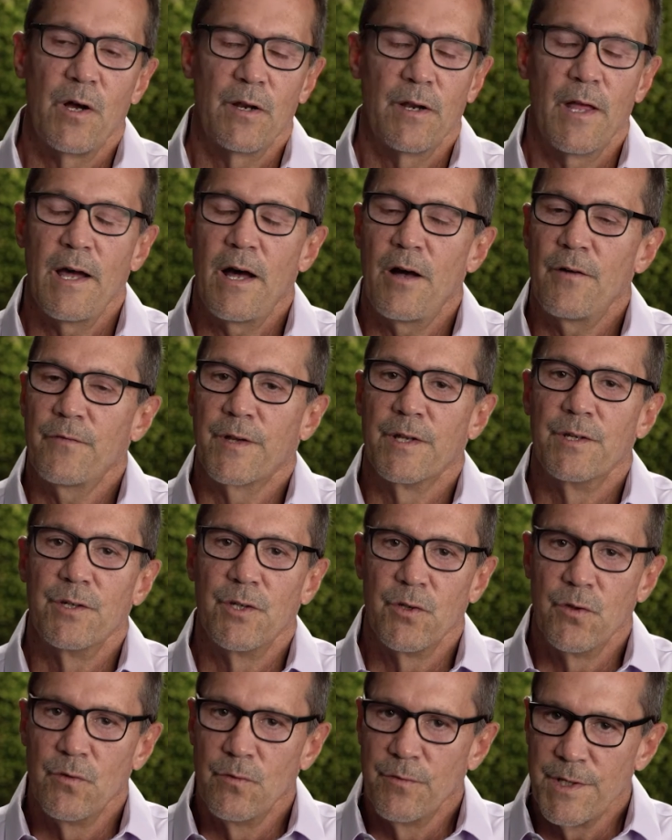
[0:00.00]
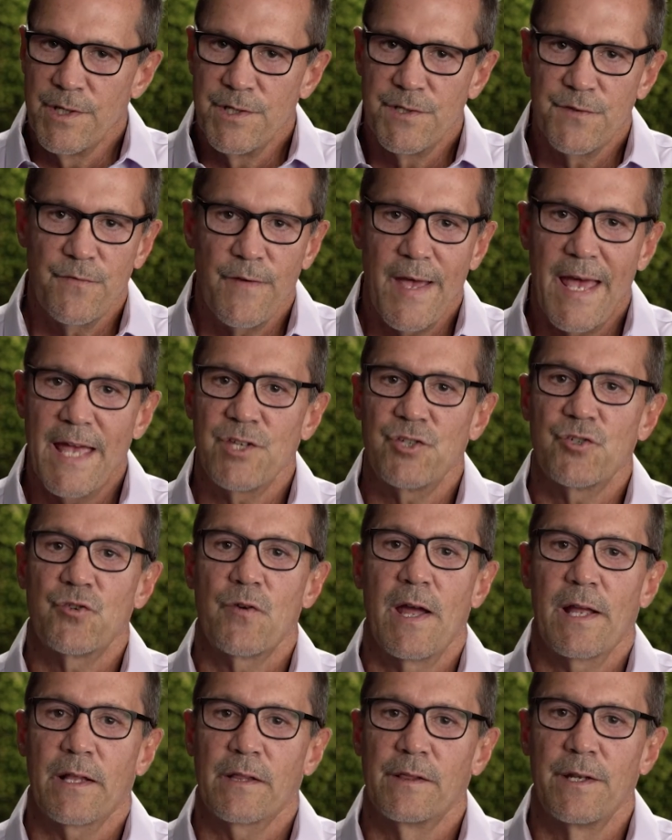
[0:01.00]
Von Hoff can do these fast
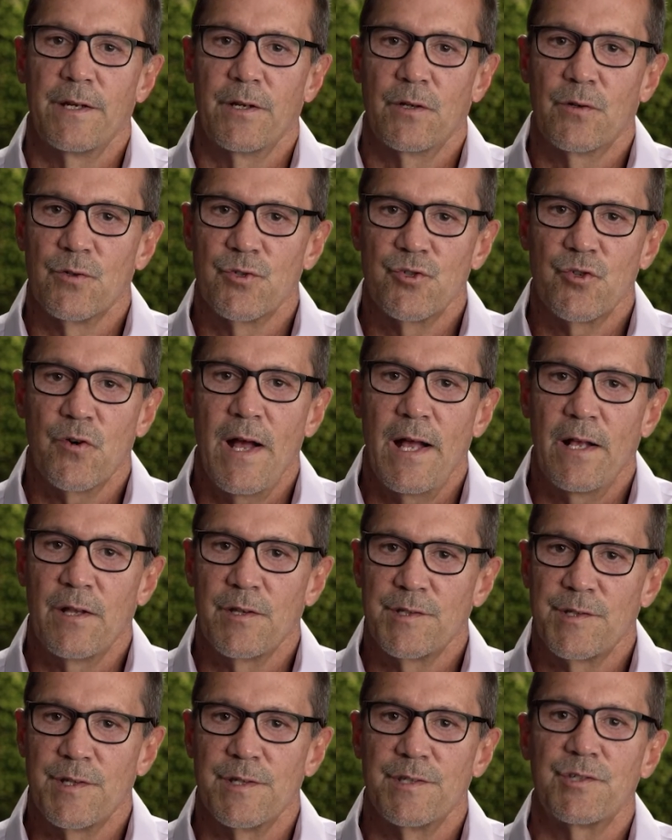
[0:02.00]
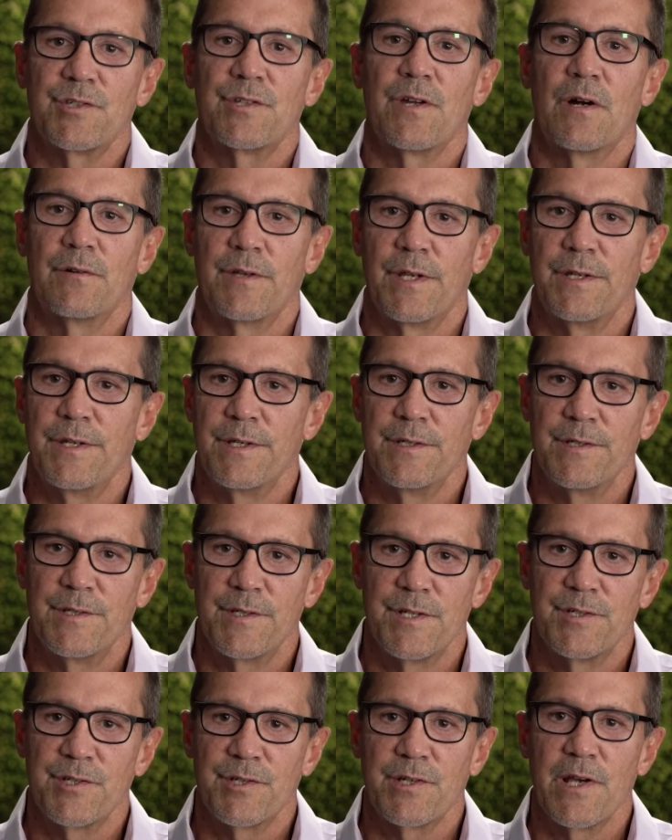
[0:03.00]
track clinical trials that start to
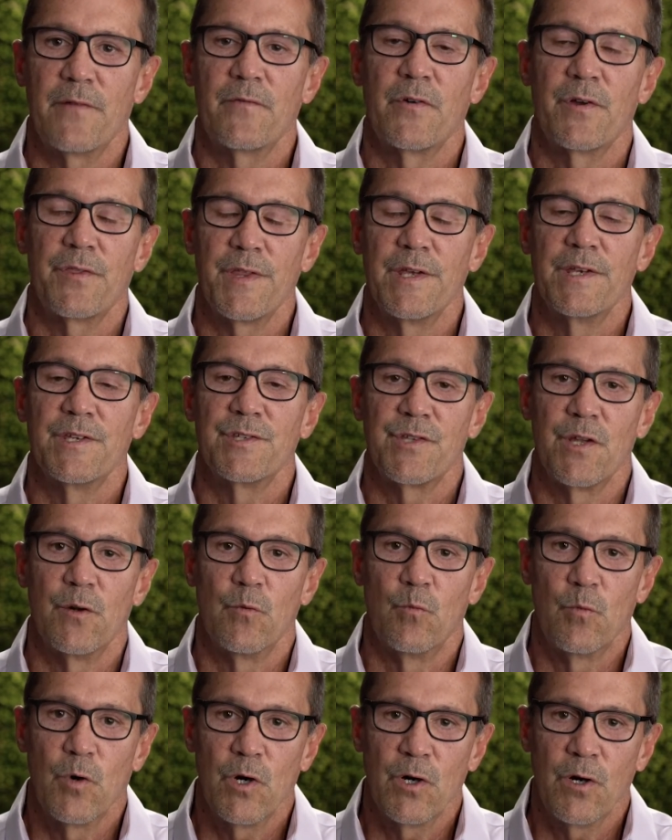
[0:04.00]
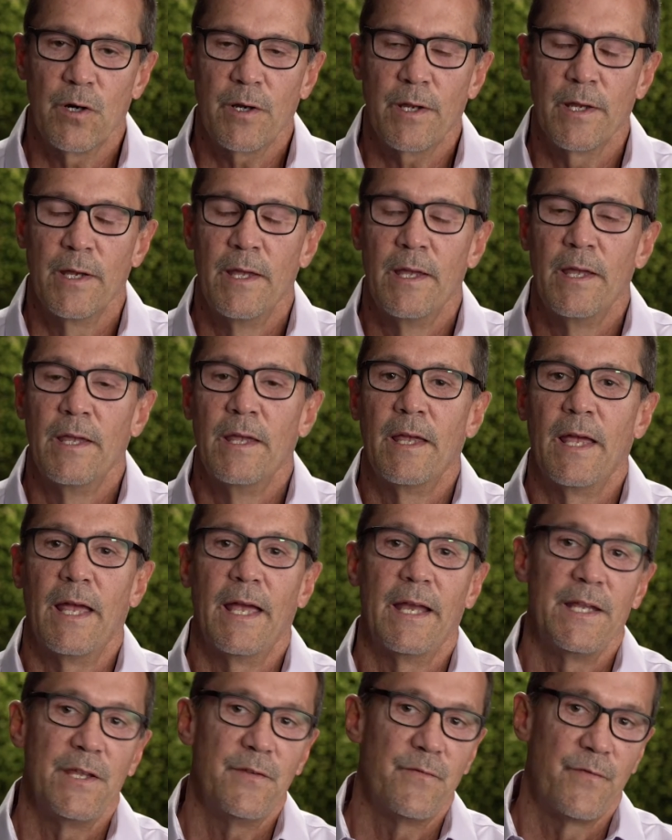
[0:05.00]
discover things that work.
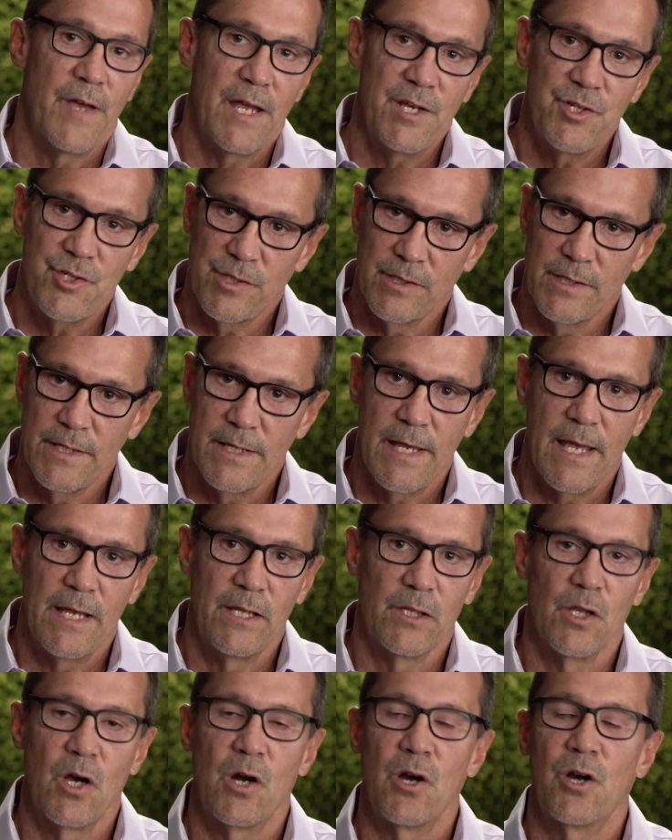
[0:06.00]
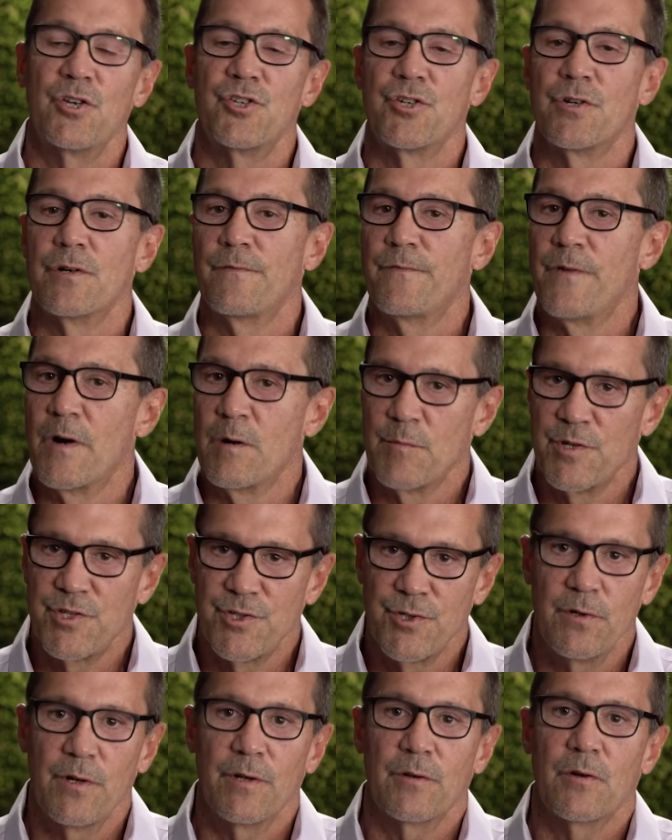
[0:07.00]
And eventually a larger
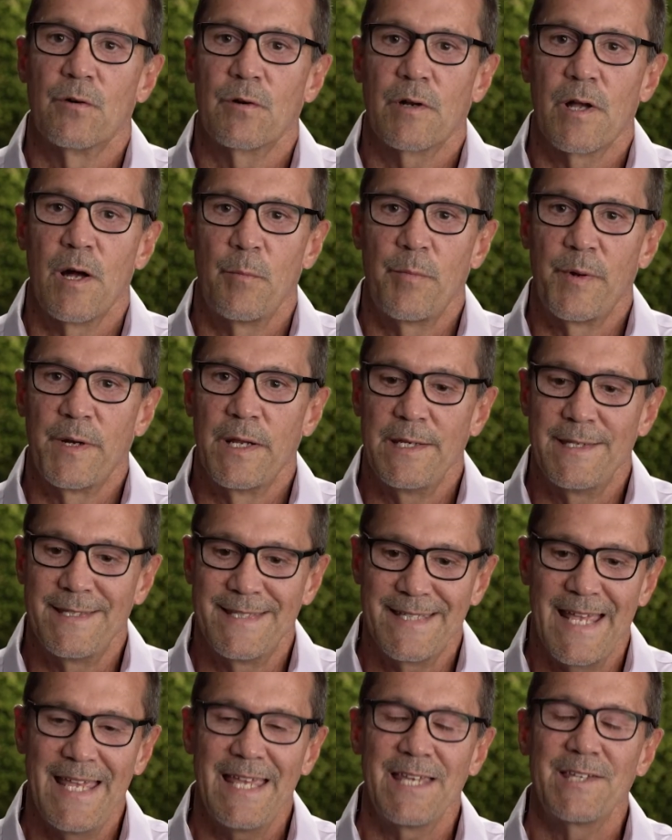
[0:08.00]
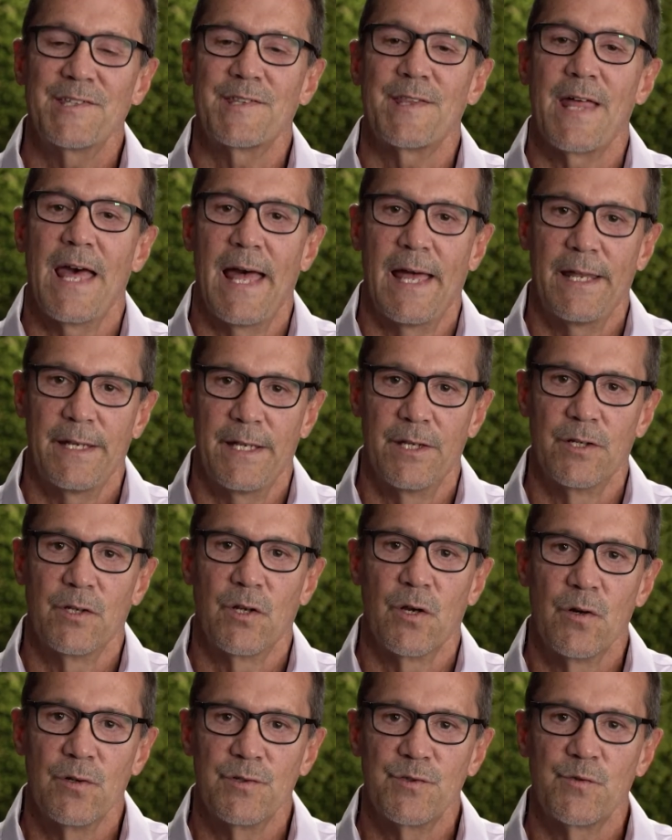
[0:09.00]
pharmaceutical company takes that
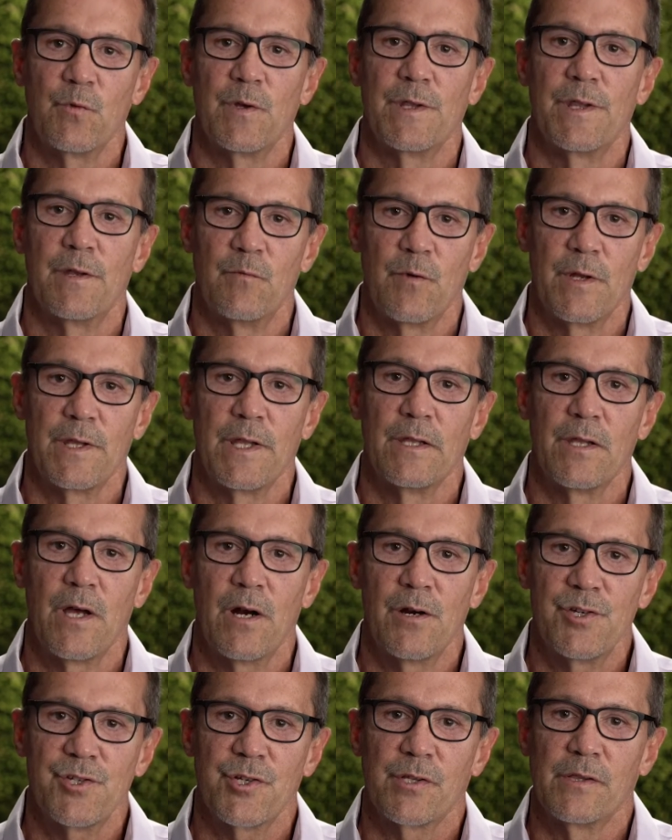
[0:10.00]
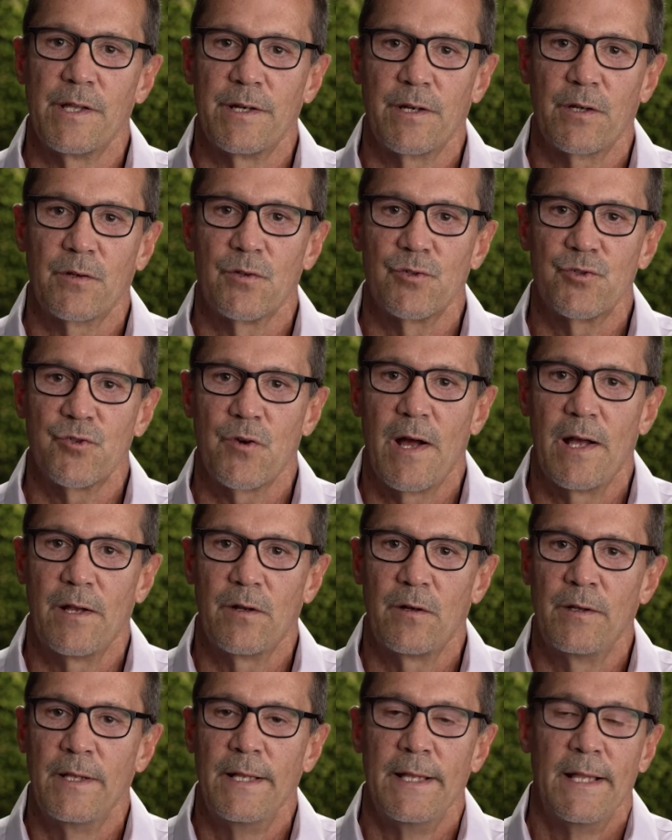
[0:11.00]
and goes with it with a large clinical
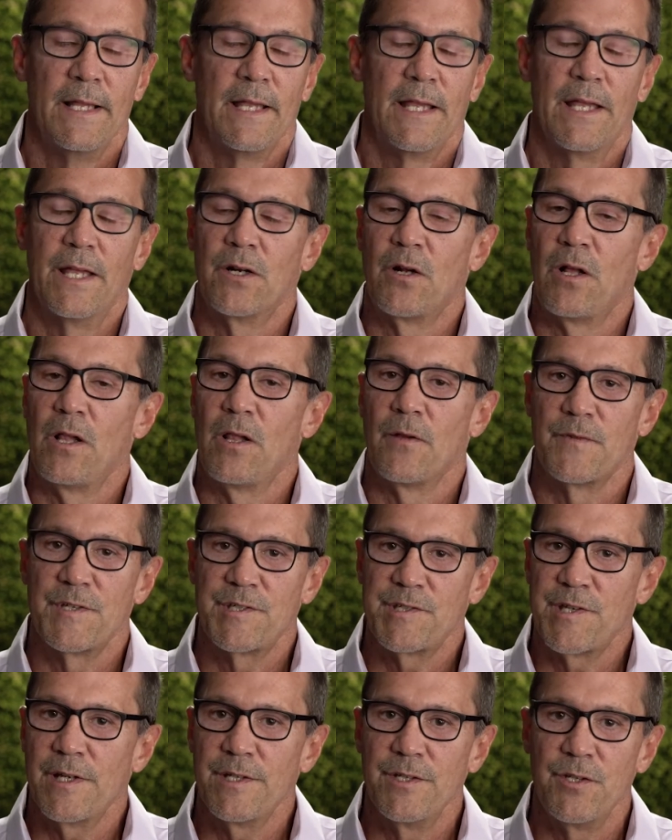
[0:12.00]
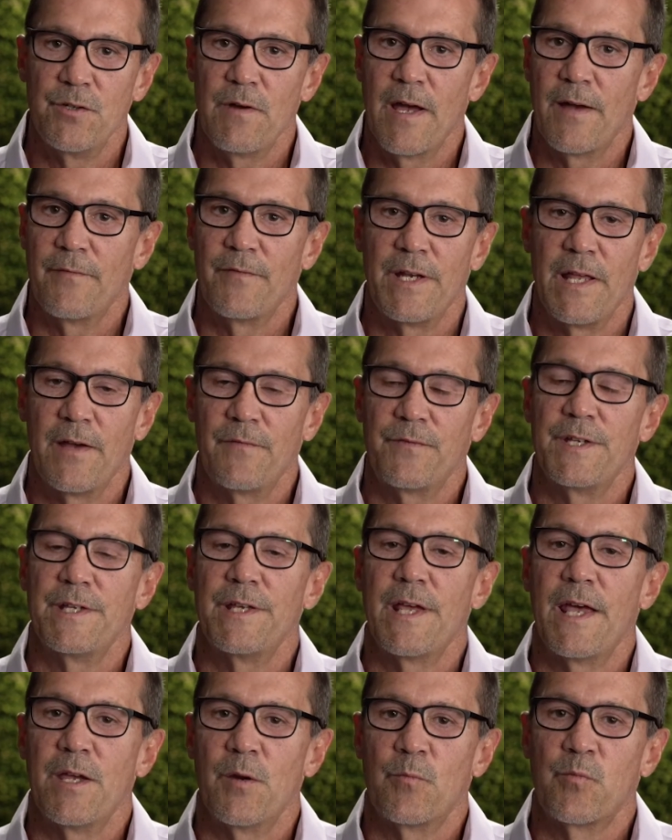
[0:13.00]
trial. And all of a sudden you have an
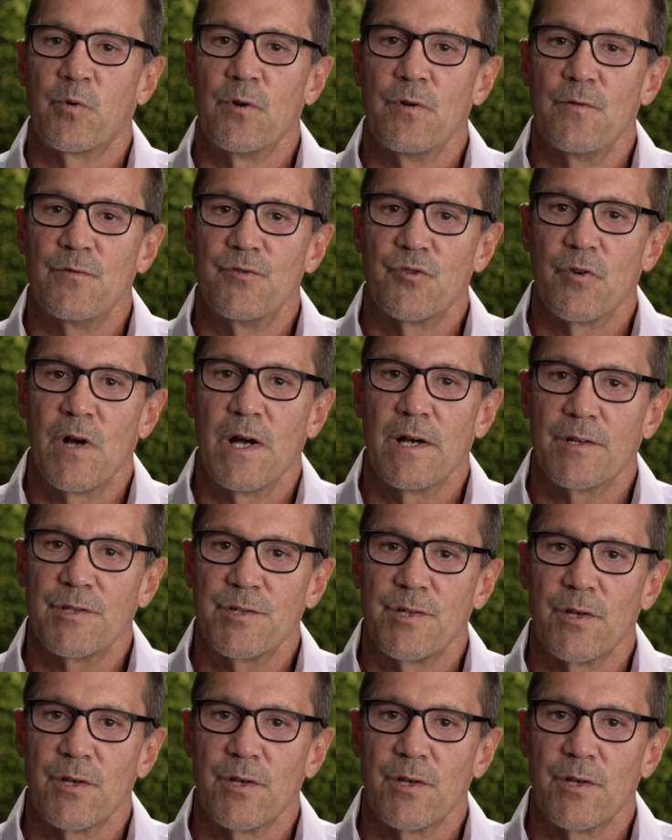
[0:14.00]
FDA approved drug.